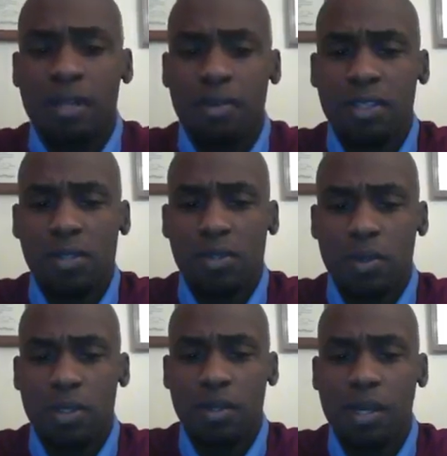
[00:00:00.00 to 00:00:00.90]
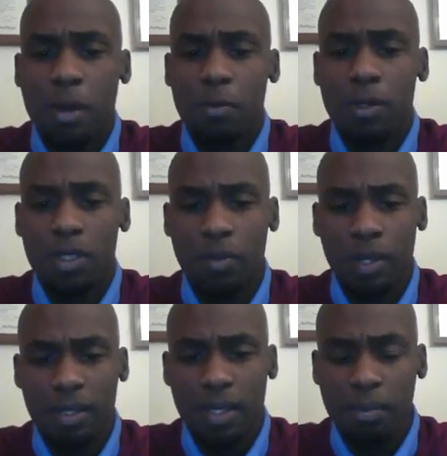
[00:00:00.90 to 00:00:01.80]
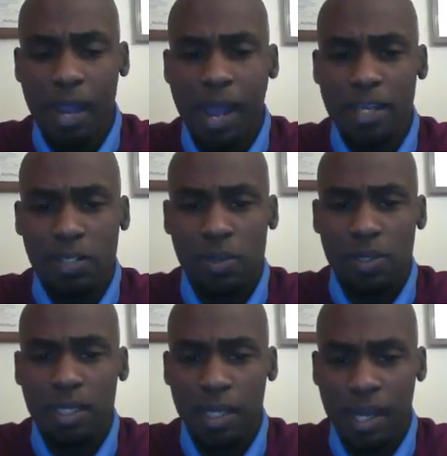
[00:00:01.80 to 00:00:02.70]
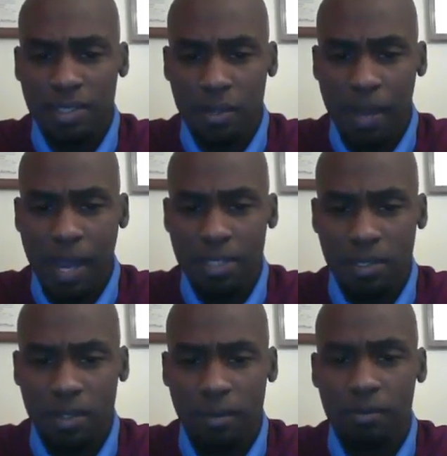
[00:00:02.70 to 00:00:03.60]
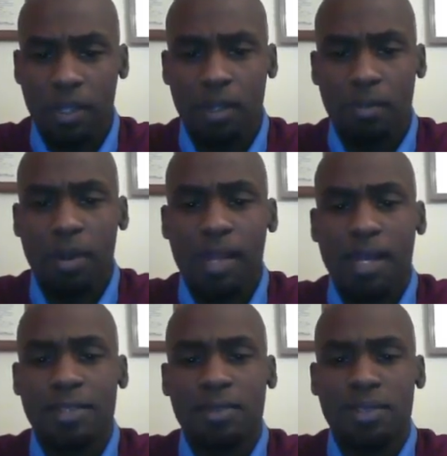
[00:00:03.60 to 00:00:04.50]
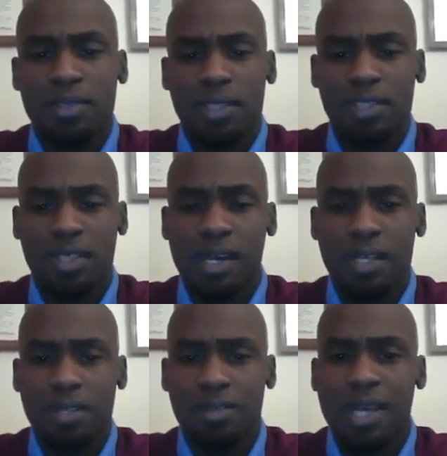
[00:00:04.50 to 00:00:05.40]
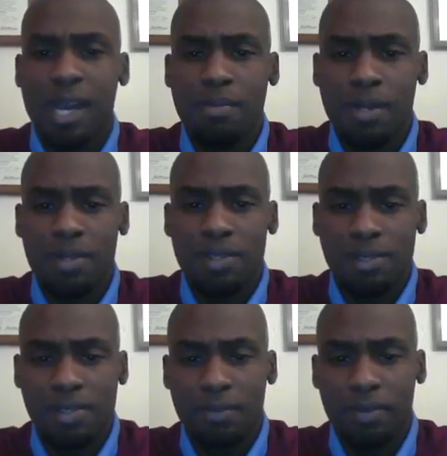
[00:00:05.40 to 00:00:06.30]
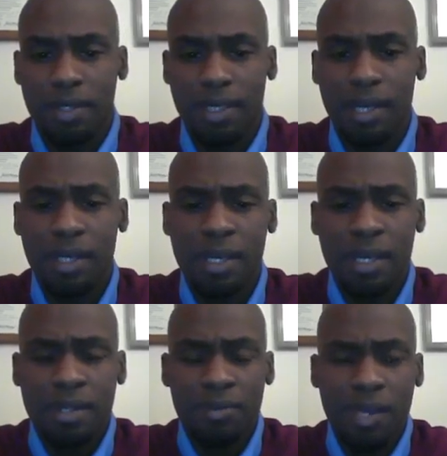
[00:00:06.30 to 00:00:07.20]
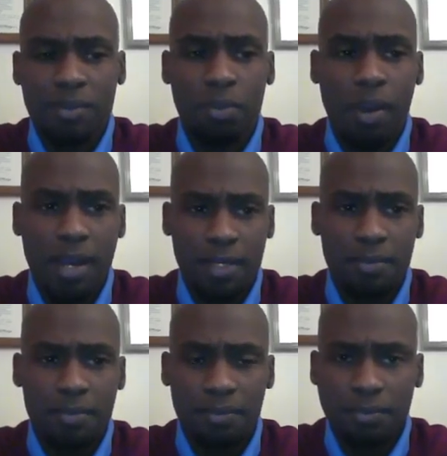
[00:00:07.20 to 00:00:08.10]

individuals will come up really quickly and pass you, and then as they're passing you, they'll flick their bright lights on so they're shining your side mirrors and stuff like that. That's brighting.